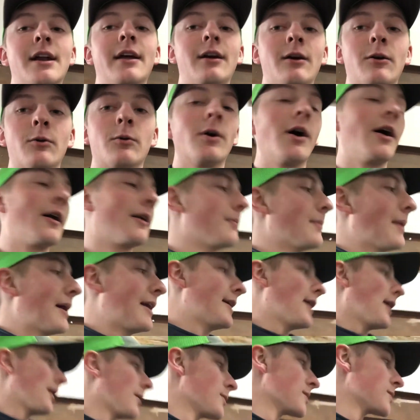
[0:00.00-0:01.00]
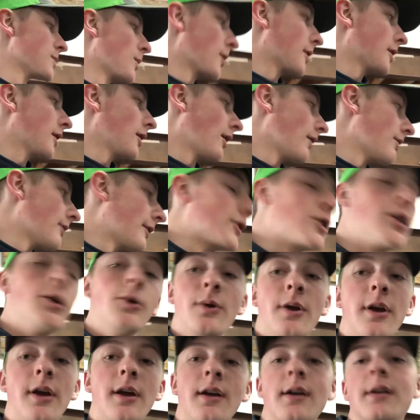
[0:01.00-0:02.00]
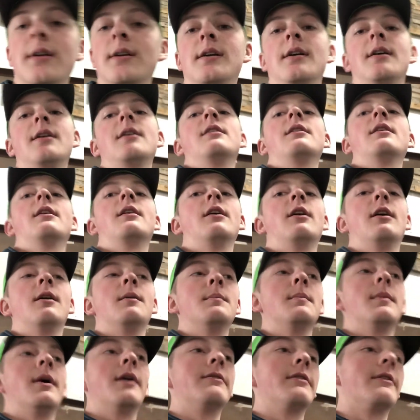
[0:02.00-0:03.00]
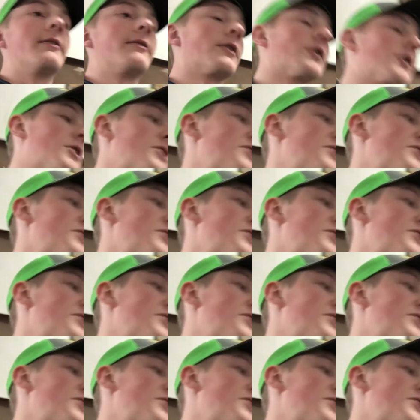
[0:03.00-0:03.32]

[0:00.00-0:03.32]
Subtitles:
it run, and my dad was working on the tuning of the first